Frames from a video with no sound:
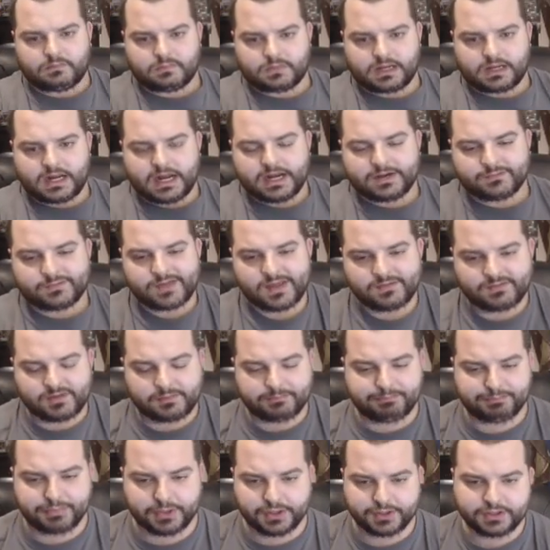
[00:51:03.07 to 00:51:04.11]
kind of giving
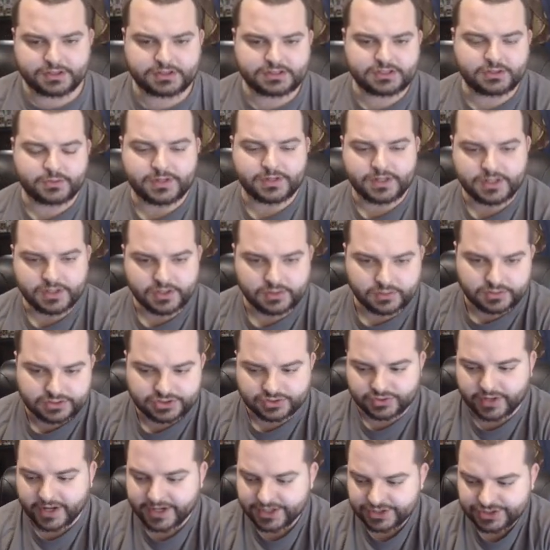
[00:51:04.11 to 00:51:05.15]
birth to a new
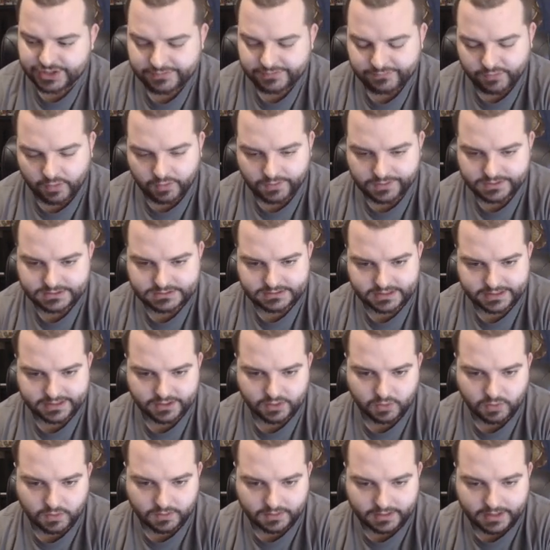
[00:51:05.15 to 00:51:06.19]
strategy of orcs, like an
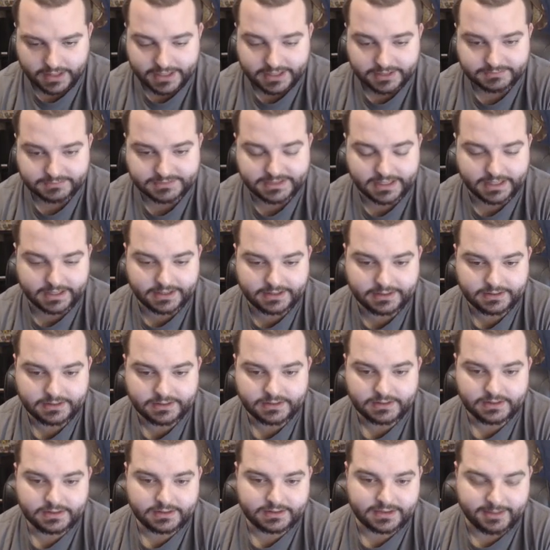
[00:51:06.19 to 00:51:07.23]
orc item deck
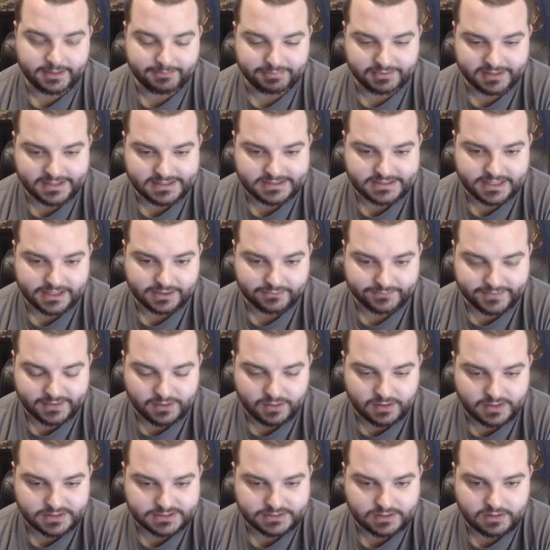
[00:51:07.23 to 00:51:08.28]
that plays that
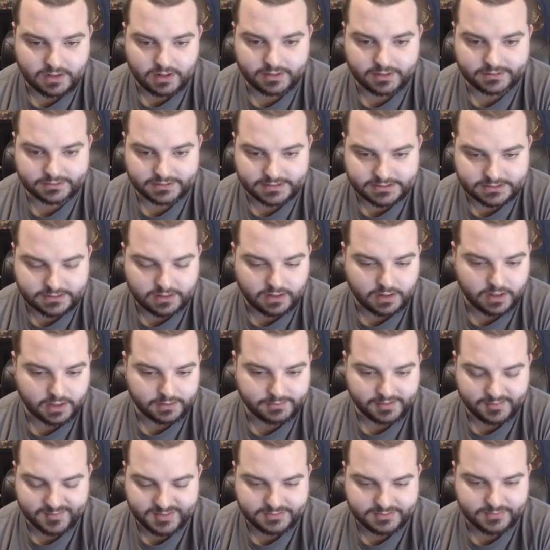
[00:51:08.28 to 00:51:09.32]
3-cost card, this card,
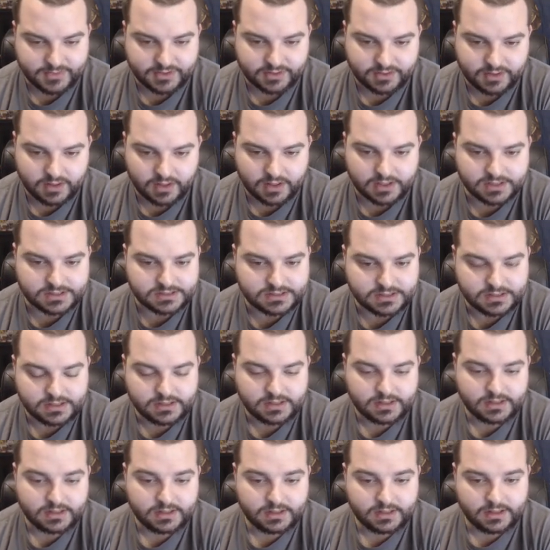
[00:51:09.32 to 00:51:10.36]
maybe some other cards.
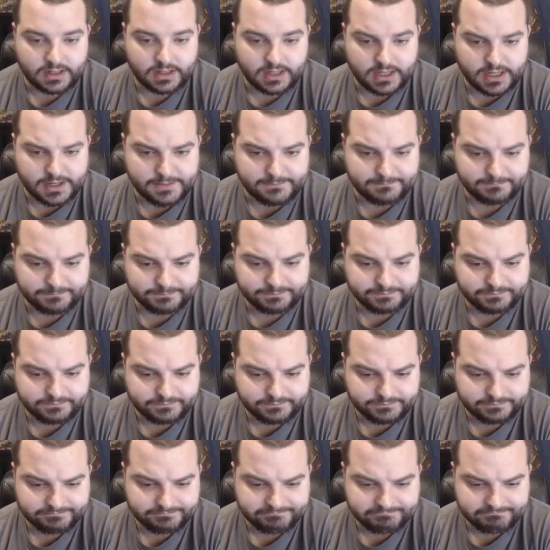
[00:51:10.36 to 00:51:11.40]
I
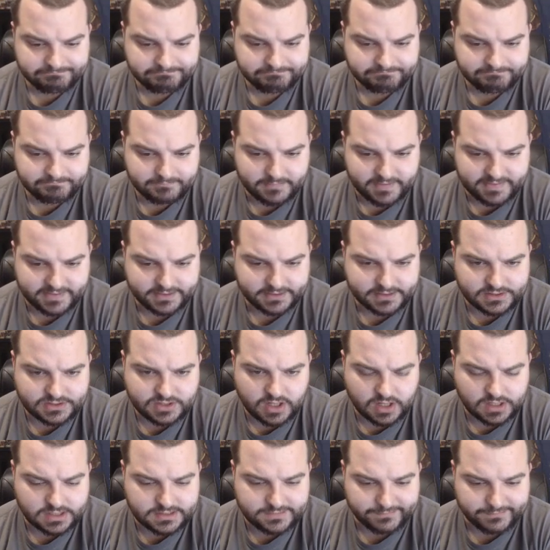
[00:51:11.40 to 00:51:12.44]
think this
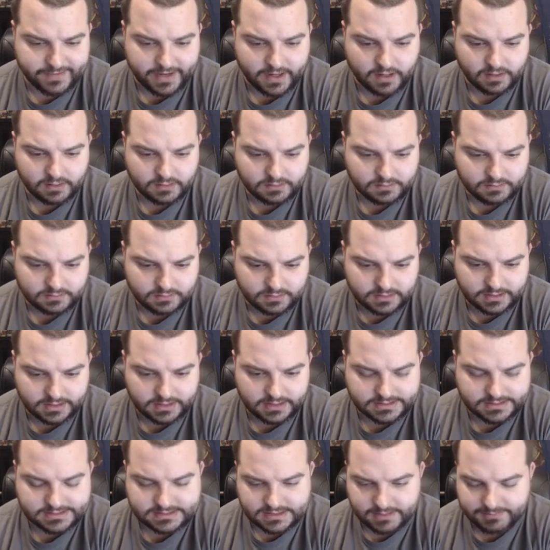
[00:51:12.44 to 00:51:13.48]
card is fair.
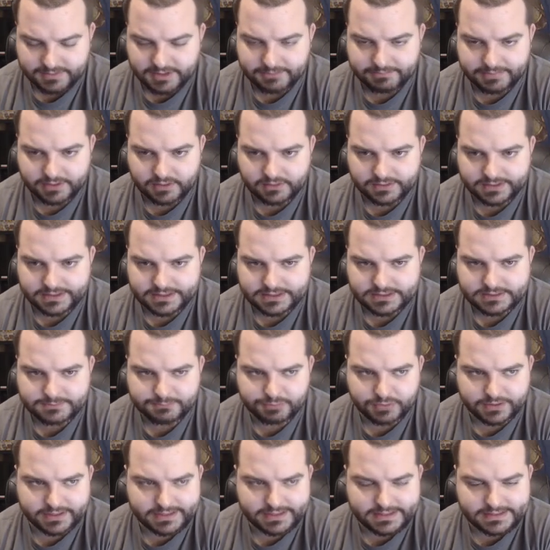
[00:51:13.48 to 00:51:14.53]
The summon ability is
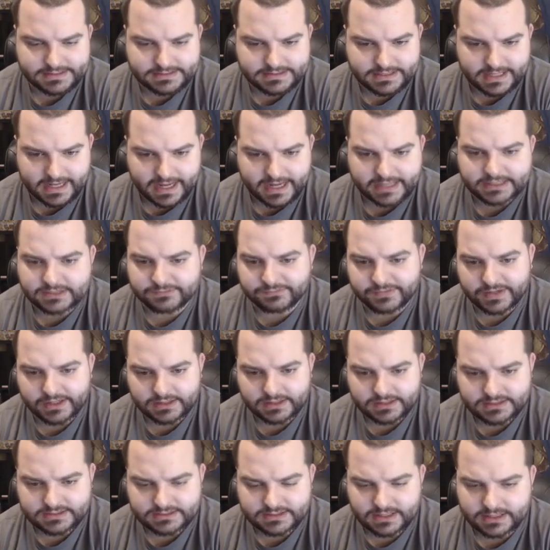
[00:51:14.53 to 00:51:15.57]
pretty easy to activate.
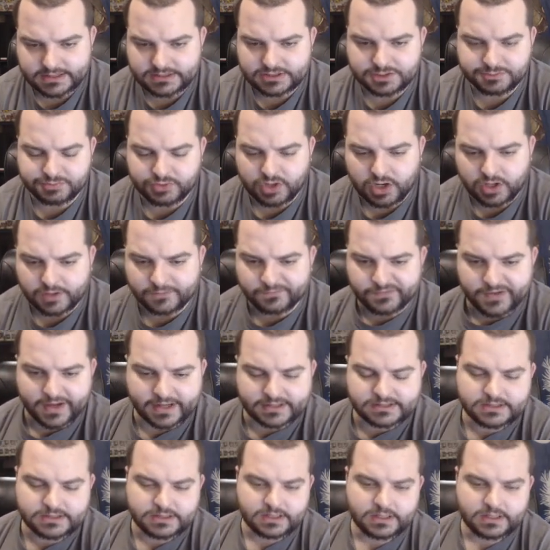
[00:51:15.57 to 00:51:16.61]
It's not a super hard effect,